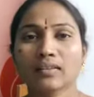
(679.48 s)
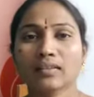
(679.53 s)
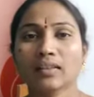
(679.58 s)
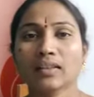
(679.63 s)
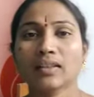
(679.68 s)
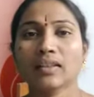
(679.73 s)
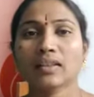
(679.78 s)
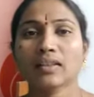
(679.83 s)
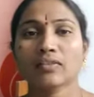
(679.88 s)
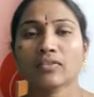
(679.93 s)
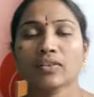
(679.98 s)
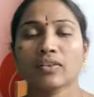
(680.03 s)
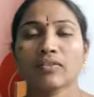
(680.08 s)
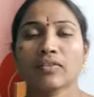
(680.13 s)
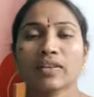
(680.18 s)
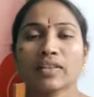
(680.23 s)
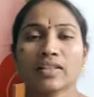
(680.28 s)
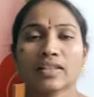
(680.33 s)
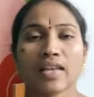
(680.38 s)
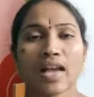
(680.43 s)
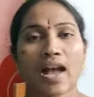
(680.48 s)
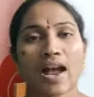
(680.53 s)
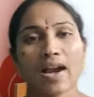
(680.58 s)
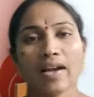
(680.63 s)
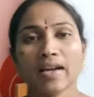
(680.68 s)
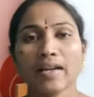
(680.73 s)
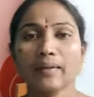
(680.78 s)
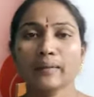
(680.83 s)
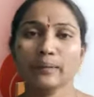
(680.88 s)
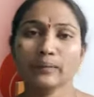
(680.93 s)
then they'll feel very
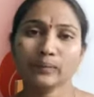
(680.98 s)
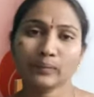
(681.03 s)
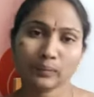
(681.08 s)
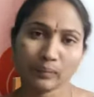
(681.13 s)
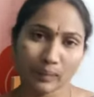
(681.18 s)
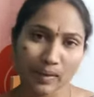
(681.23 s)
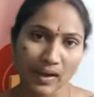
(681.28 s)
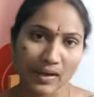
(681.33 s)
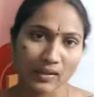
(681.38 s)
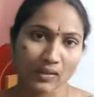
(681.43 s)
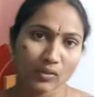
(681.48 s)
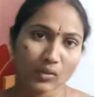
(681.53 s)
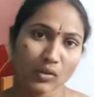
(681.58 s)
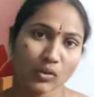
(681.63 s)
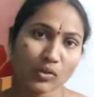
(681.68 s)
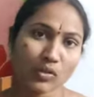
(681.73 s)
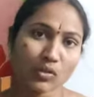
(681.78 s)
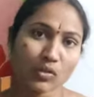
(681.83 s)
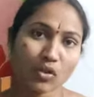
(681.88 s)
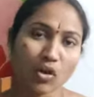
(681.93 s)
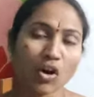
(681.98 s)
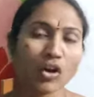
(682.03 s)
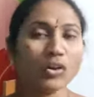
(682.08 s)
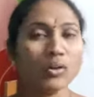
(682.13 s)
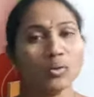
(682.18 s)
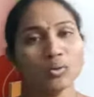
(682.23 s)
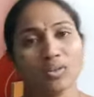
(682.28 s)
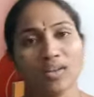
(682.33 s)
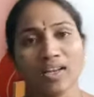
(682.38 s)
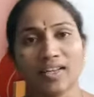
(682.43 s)
sad and bad so you should
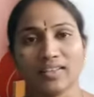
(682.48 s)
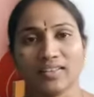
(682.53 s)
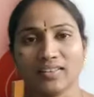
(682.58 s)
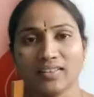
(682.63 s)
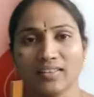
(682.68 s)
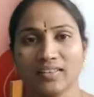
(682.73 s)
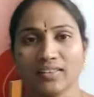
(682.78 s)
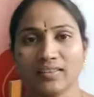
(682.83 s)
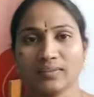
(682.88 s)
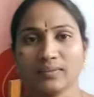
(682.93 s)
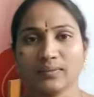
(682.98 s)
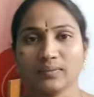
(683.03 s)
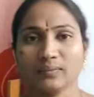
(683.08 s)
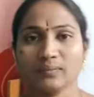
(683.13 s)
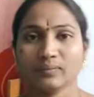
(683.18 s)
not do like that